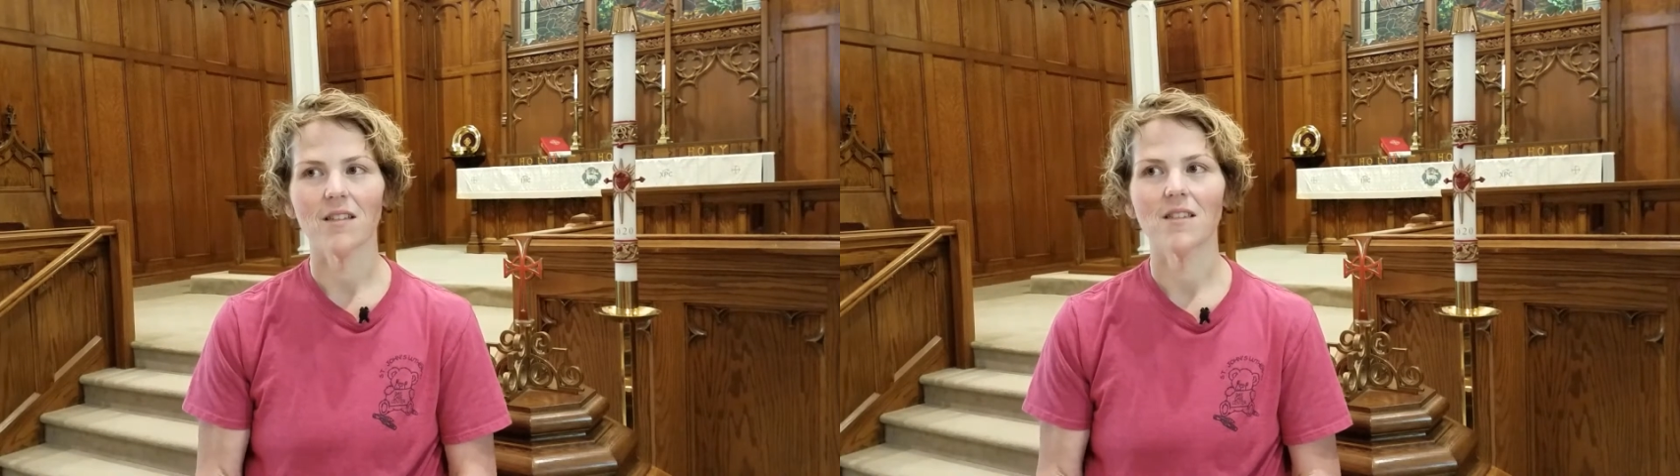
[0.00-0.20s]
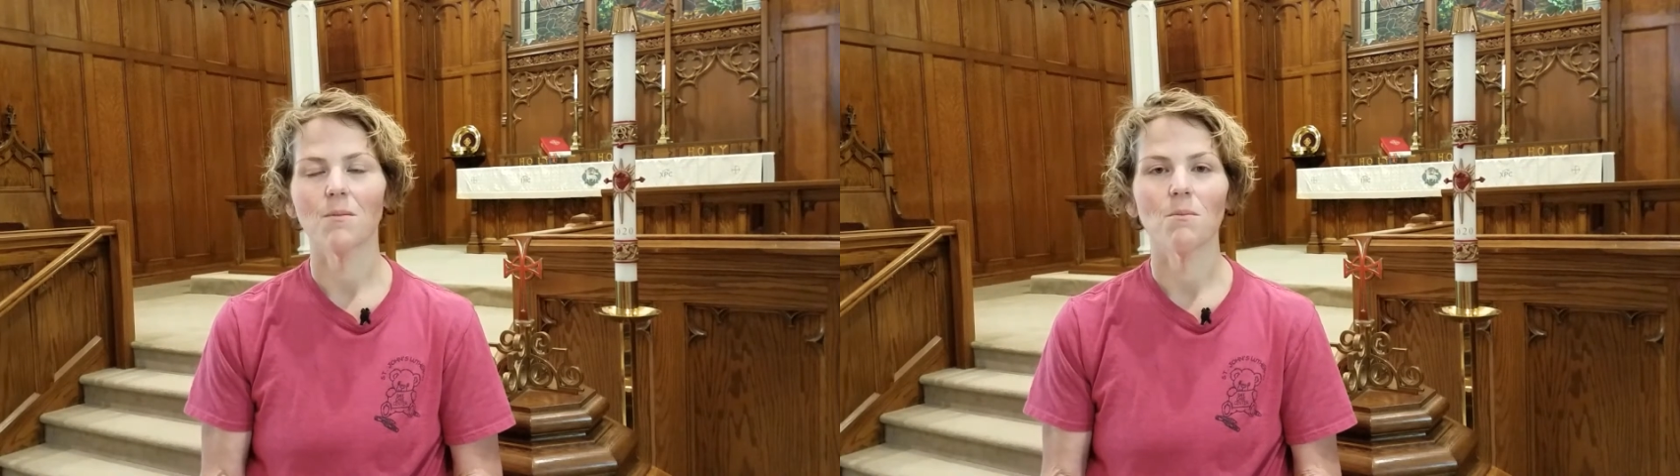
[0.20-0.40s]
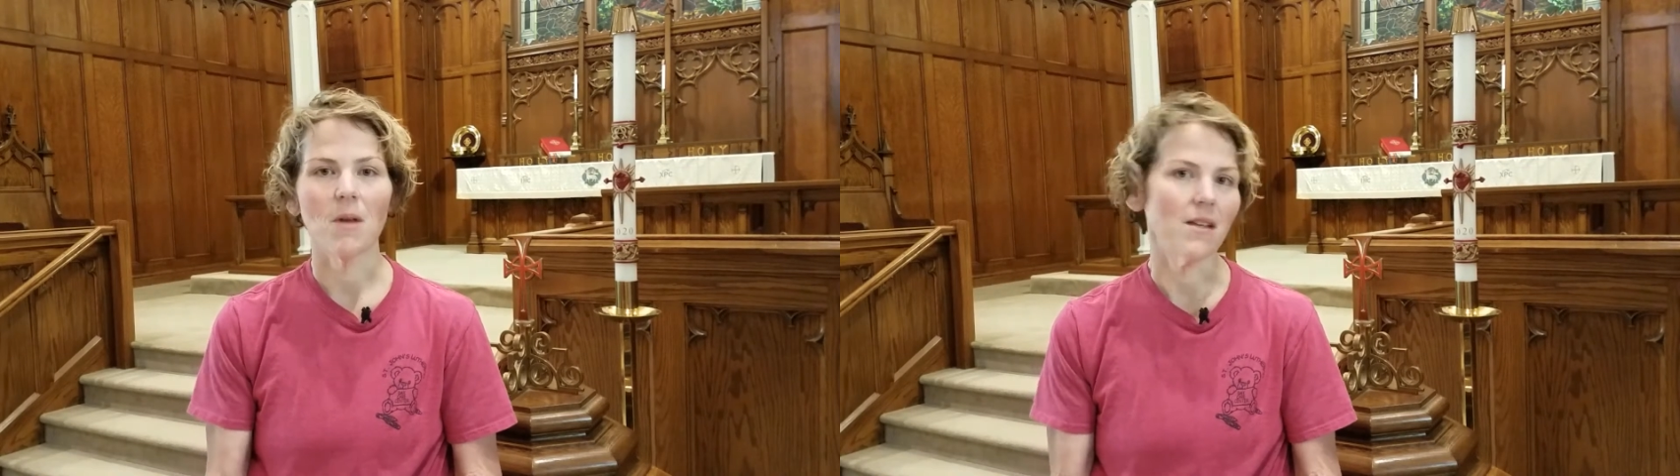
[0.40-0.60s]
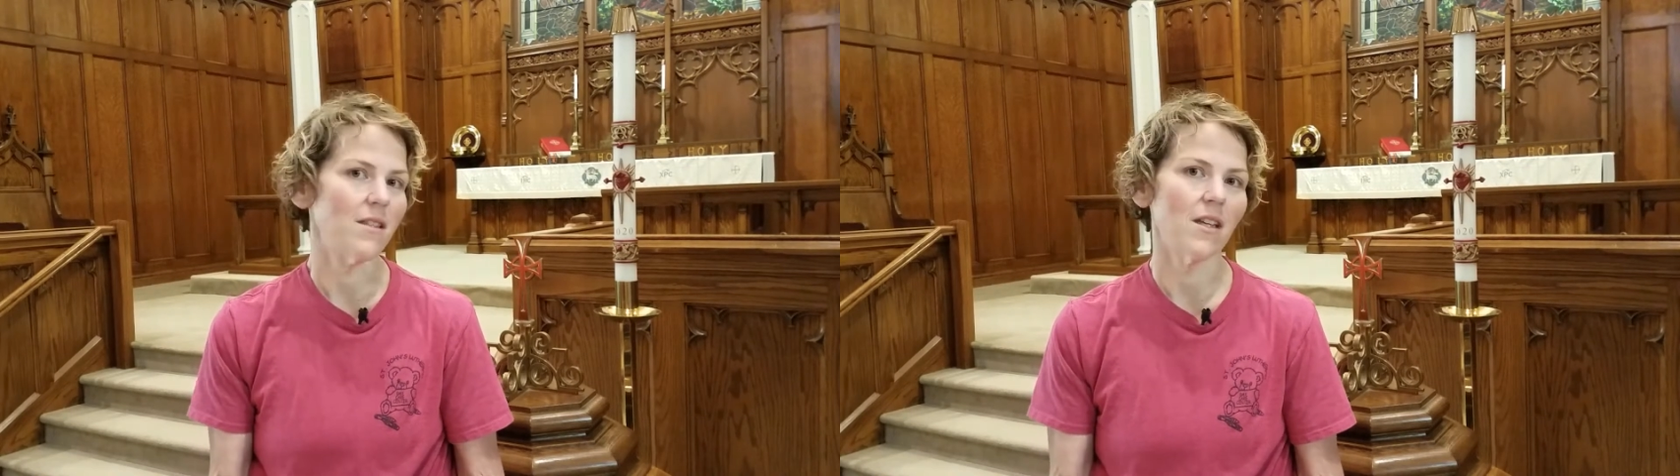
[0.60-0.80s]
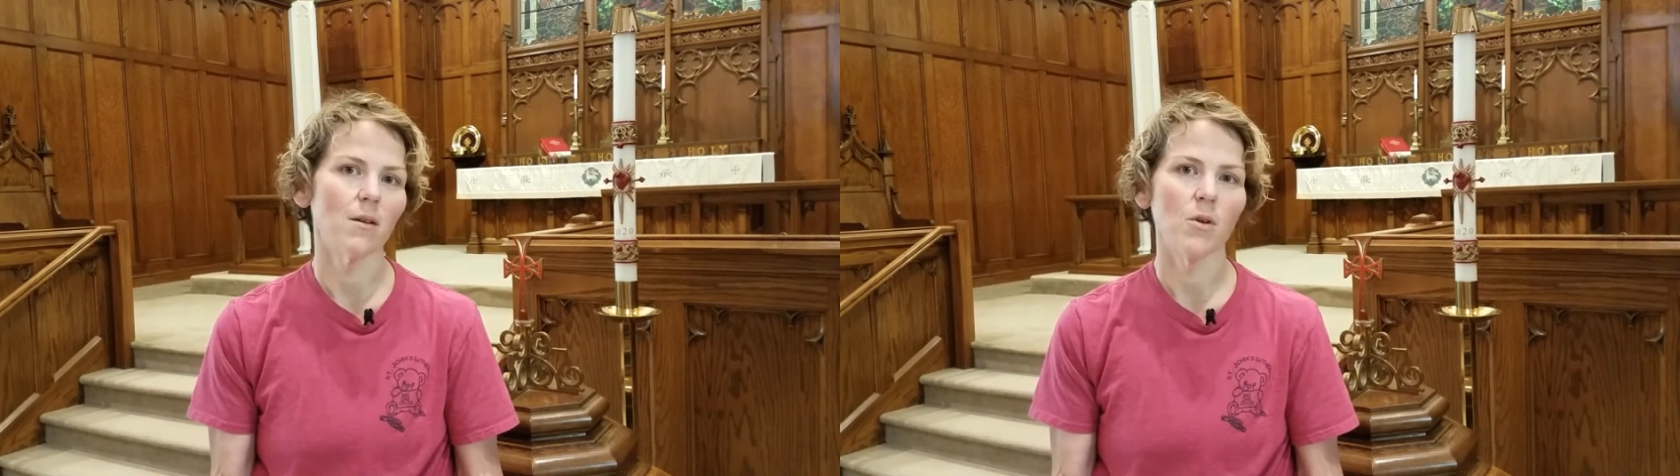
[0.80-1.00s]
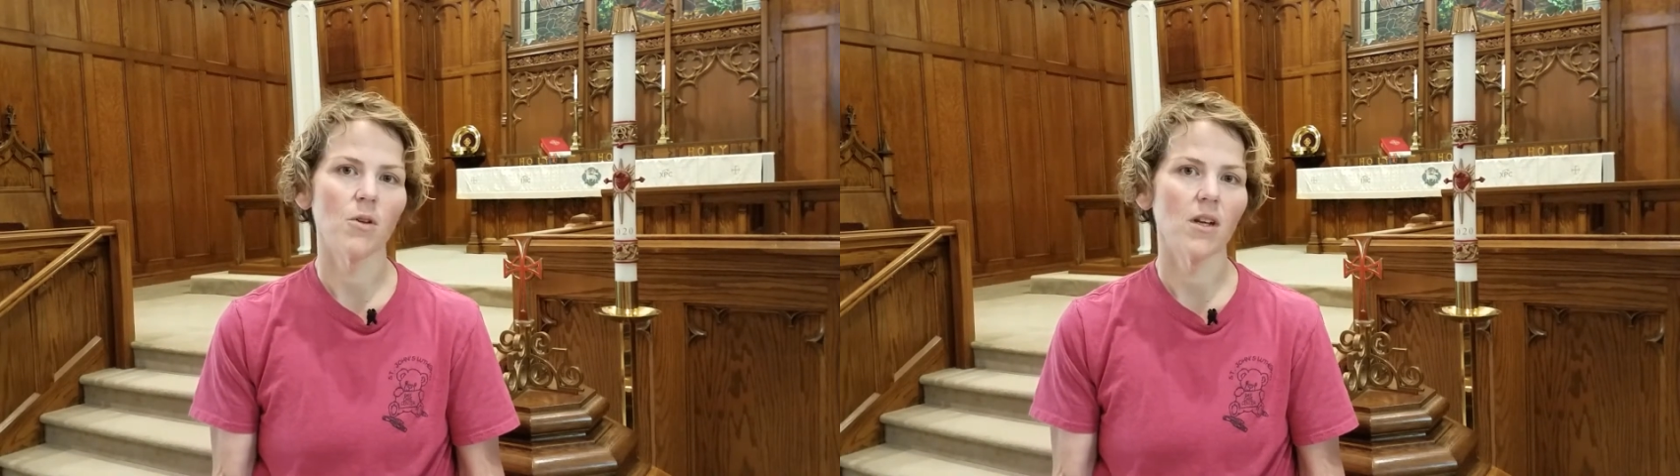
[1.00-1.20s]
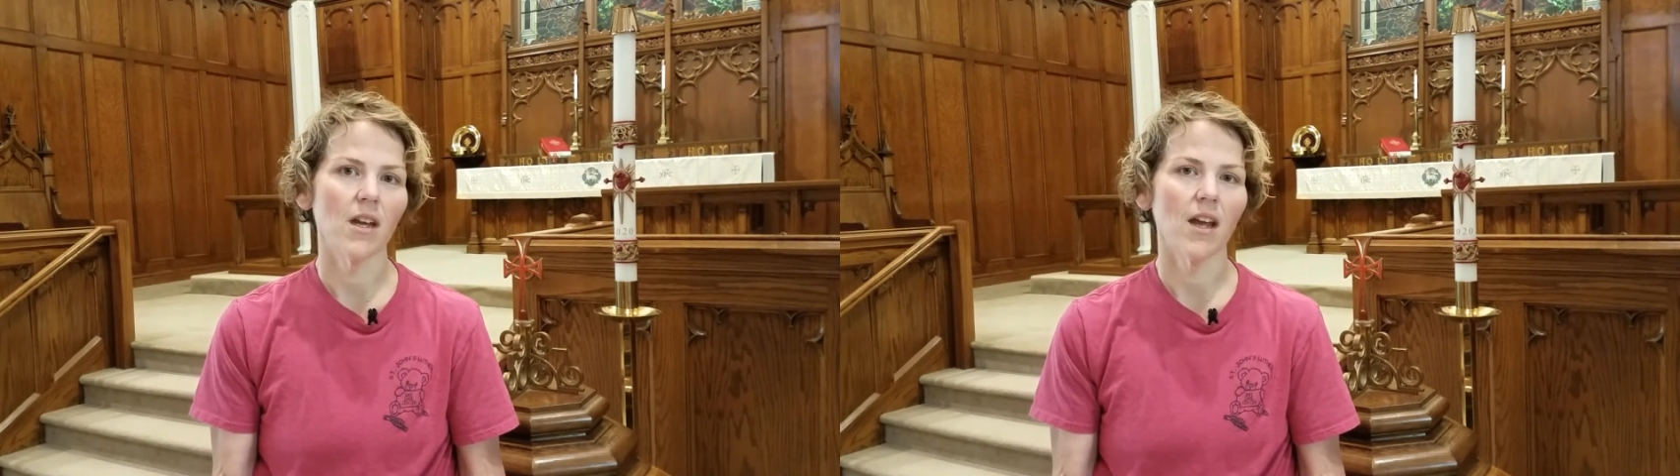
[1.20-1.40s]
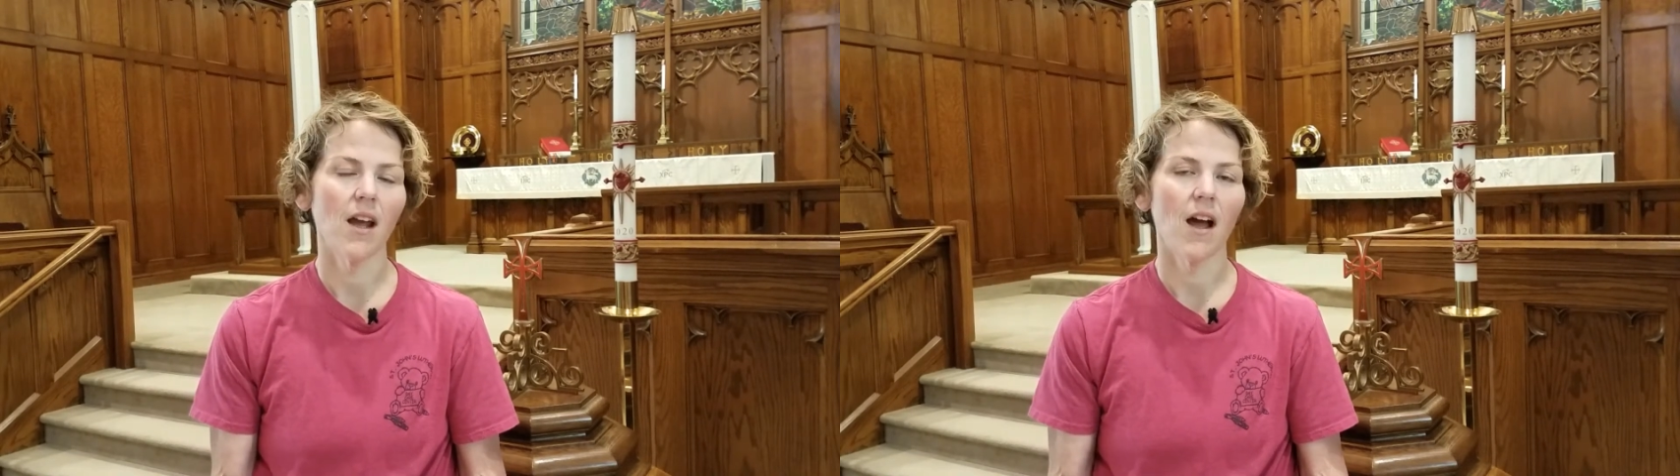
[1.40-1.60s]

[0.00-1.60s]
this amazing community.